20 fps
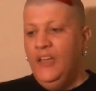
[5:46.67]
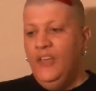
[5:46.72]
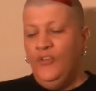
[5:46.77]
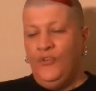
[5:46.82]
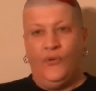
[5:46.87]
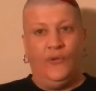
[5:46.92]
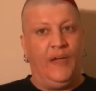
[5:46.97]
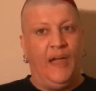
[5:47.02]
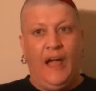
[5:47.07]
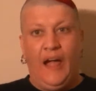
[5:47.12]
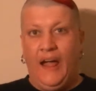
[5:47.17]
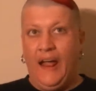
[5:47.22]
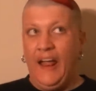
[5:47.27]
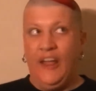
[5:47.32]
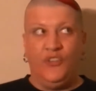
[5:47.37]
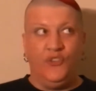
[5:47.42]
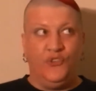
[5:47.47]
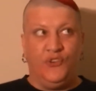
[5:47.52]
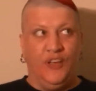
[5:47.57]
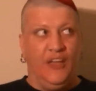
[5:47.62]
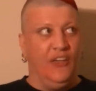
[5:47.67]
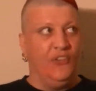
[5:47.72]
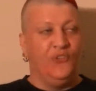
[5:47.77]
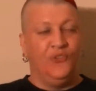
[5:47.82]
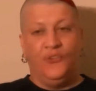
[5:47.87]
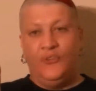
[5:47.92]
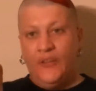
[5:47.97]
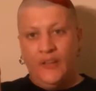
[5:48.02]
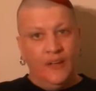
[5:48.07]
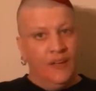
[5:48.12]
So yeah, it's
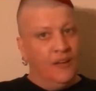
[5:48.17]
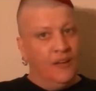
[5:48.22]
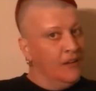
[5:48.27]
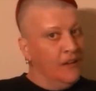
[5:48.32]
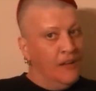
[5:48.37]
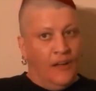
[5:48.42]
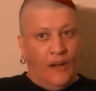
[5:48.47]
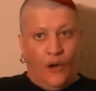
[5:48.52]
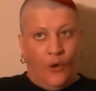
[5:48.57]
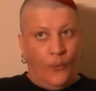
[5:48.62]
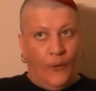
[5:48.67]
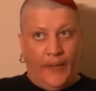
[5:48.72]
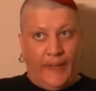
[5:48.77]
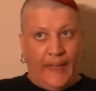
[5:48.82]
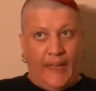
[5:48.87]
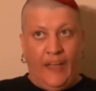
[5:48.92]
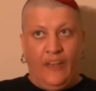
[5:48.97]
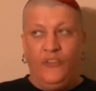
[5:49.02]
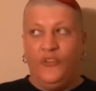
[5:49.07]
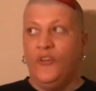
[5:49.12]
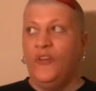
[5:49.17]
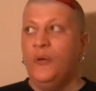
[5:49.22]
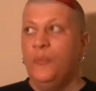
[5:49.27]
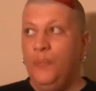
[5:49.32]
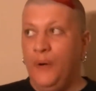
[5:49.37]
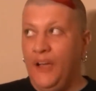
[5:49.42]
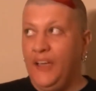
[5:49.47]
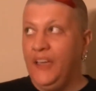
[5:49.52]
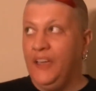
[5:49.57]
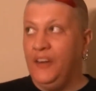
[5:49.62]
just a weekend.
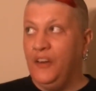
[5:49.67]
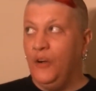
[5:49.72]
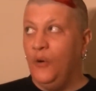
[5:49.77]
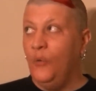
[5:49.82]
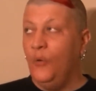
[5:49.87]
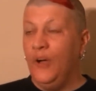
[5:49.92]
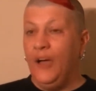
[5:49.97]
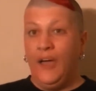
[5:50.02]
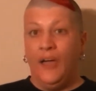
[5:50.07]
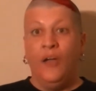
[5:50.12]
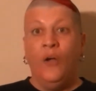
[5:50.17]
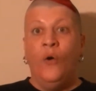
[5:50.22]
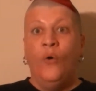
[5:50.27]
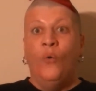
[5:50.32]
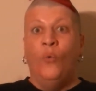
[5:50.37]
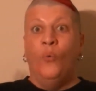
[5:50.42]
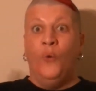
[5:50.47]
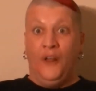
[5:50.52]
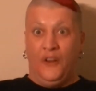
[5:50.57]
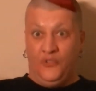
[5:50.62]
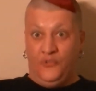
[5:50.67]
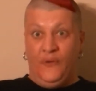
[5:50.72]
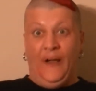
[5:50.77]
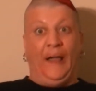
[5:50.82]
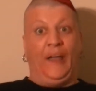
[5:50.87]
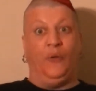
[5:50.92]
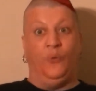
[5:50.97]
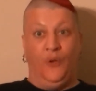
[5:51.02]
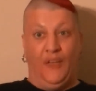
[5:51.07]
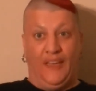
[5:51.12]
But you know what? What a
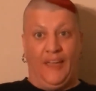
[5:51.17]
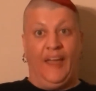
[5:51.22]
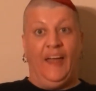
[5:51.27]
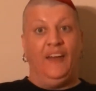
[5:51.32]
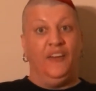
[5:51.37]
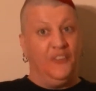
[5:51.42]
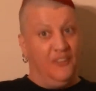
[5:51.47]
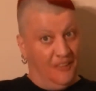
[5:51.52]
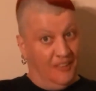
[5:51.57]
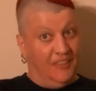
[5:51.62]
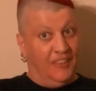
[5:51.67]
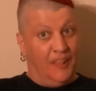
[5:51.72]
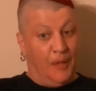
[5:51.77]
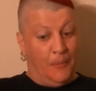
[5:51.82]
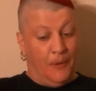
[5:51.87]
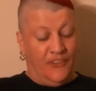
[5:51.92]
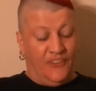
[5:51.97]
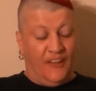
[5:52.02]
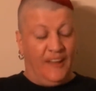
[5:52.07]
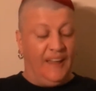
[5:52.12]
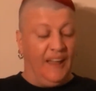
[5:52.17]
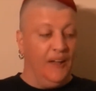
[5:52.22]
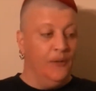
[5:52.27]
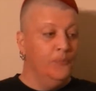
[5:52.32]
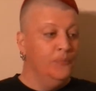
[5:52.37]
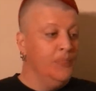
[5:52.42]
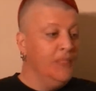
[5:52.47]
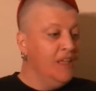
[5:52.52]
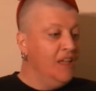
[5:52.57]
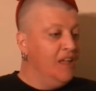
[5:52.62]
fucking weekend. Let me tell you.
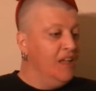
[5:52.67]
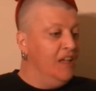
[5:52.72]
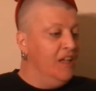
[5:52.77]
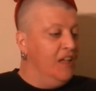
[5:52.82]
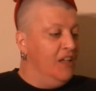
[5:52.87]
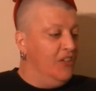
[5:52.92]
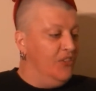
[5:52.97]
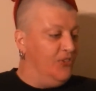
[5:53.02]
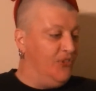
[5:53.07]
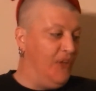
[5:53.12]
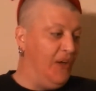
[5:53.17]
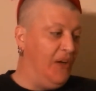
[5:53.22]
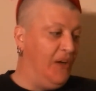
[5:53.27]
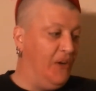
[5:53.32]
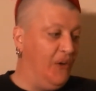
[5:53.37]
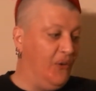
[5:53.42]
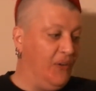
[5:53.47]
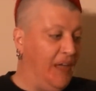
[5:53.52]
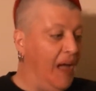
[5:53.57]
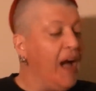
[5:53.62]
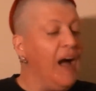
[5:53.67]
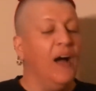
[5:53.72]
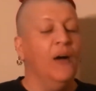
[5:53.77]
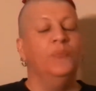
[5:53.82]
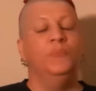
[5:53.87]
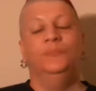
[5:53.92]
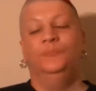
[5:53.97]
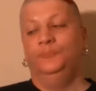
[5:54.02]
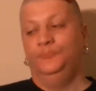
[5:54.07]
So yeah.